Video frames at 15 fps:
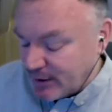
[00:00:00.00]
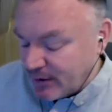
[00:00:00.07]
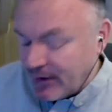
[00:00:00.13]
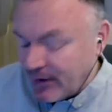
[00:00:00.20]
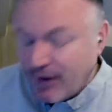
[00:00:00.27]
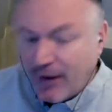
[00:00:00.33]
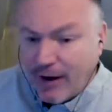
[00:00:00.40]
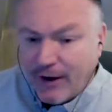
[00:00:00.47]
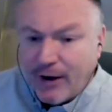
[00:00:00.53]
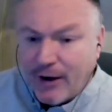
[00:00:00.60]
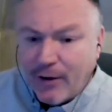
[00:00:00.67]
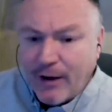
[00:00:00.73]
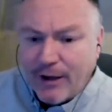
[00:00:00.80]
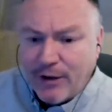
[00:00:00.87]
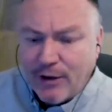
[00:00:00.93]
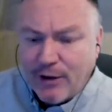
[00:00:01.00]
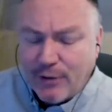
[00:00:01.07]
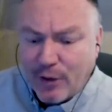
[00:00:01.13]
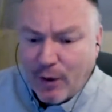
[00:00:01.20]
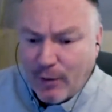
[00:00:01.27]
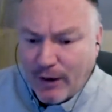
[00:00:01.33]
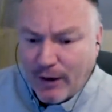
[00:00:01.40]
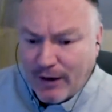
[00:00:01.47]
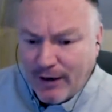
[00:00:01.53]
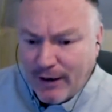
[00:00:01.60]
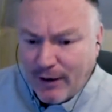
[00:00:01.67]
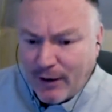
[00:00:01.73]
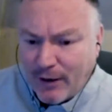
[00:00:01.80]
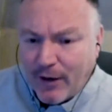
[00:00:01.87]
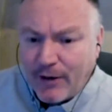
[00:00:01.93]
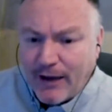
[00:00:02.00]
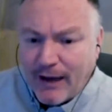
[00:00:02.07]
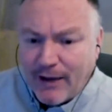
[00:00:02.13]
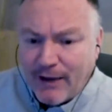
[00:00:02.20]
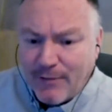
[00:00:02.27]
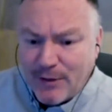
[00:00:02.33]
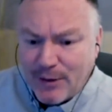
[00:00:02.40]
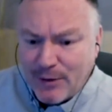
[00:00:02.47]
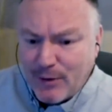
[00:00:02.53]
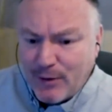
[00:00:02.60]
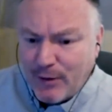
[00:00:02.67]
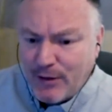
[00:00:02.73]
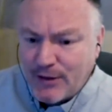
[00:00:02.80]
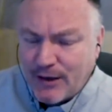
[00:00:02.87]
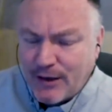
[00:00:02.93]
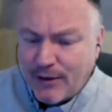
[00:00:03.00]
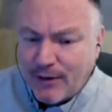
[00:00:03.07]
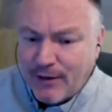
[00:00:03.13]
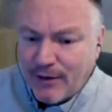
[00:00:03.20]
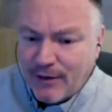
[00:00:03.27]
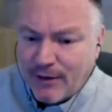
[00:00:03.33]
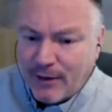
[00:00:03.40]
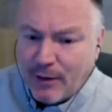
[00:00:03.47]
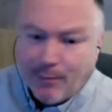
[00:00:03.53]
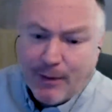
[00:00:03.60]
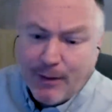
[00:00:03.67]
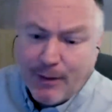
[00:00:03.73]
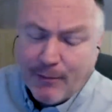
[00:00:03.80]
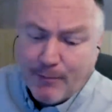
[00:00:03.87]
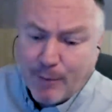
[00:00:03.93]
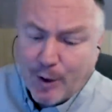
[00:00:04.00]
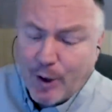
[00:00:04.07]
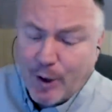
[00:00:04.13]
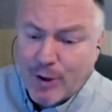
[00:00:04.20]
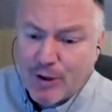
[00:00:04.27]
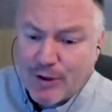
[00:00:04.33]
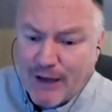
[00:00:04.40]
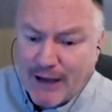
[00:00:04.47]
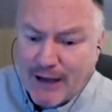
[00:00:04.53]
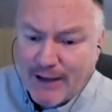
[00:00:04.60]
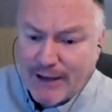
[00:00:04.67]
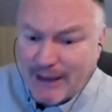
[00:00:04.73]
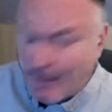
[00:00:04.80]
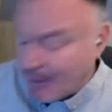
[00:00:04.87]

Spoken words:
And I know, Ed, you've got one here, Hollow Games, who is a could be a blot on the handicap.